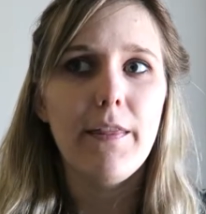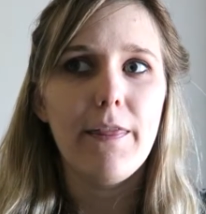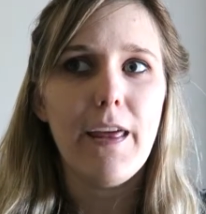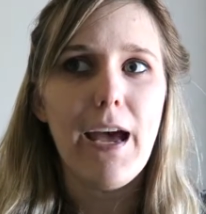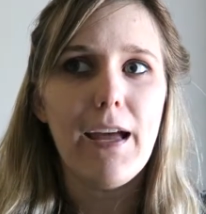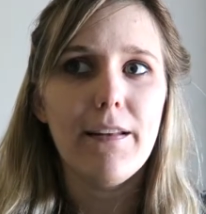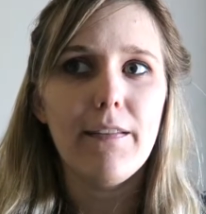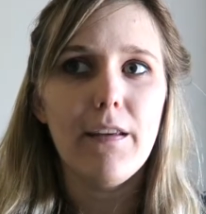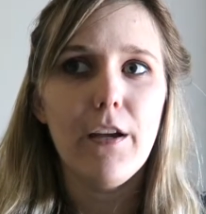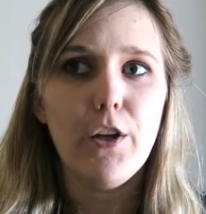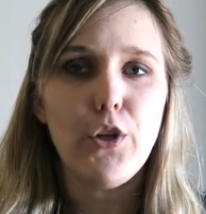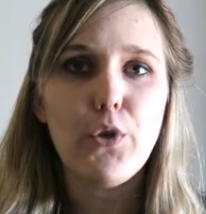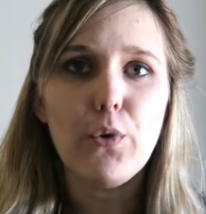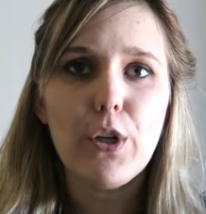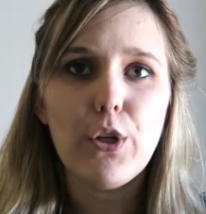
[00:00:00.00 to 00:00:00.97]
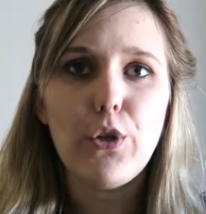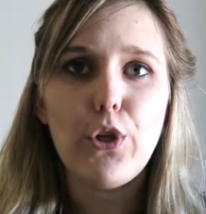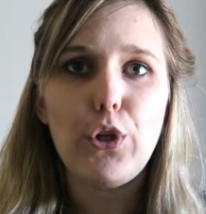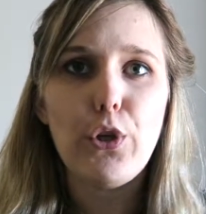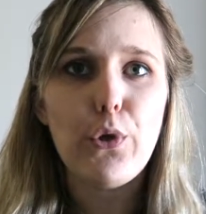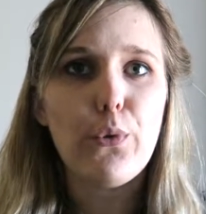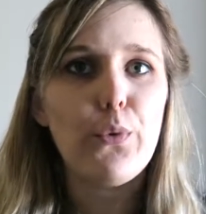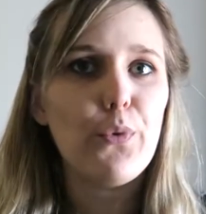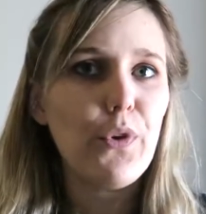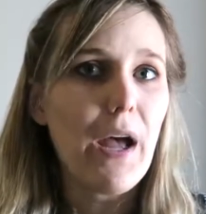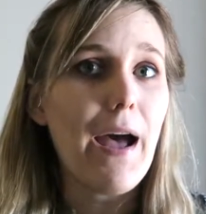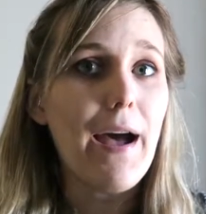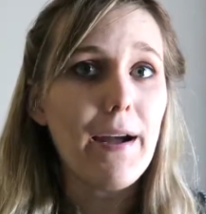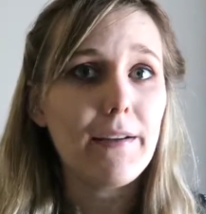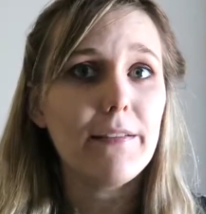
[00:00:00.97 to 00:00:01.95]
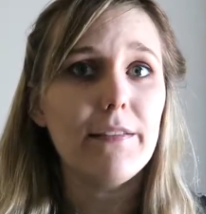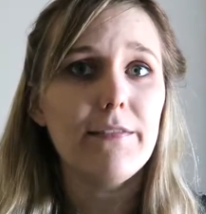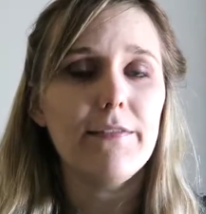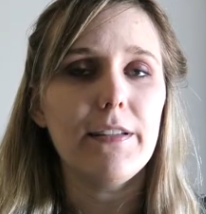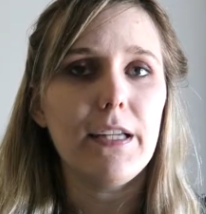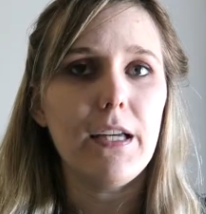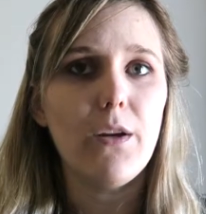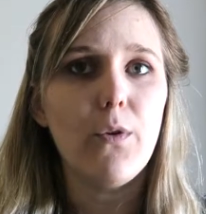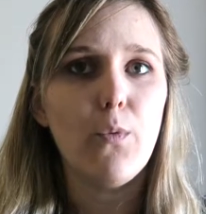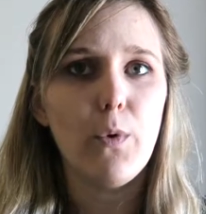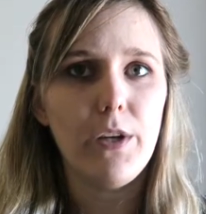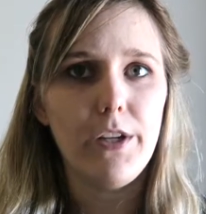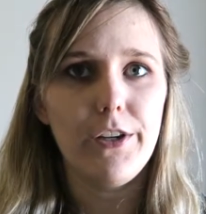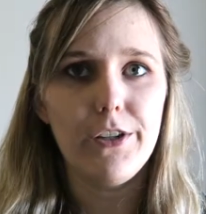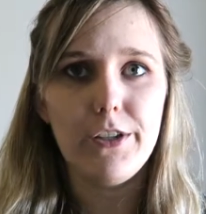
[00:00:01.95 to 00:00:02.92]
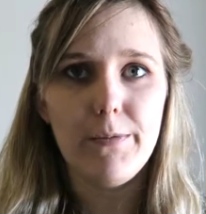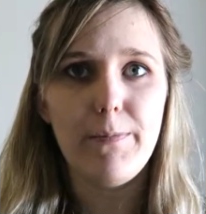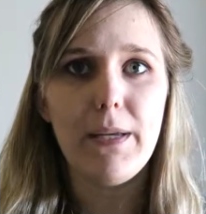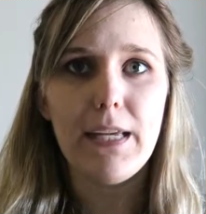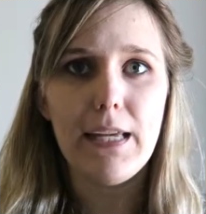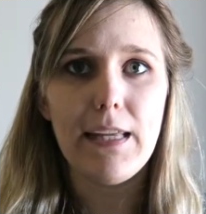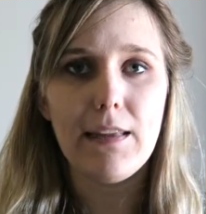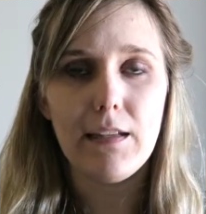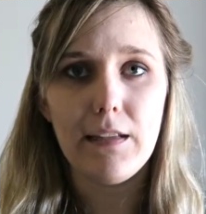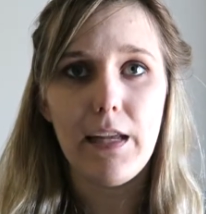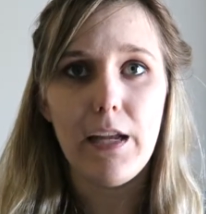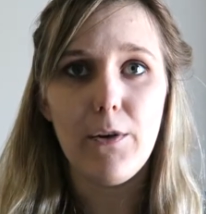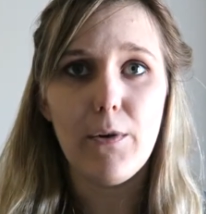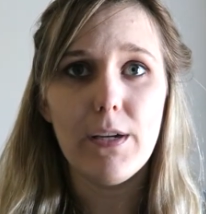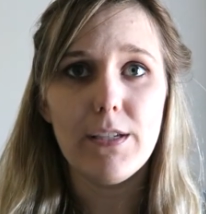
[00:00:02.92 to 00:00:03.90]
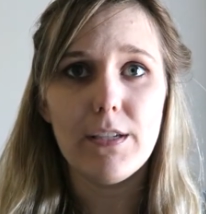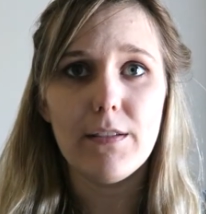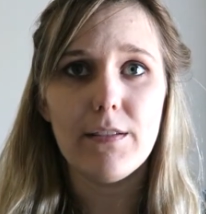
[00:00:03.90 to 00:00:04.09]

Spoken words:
that you can use actively when you're speaking the language.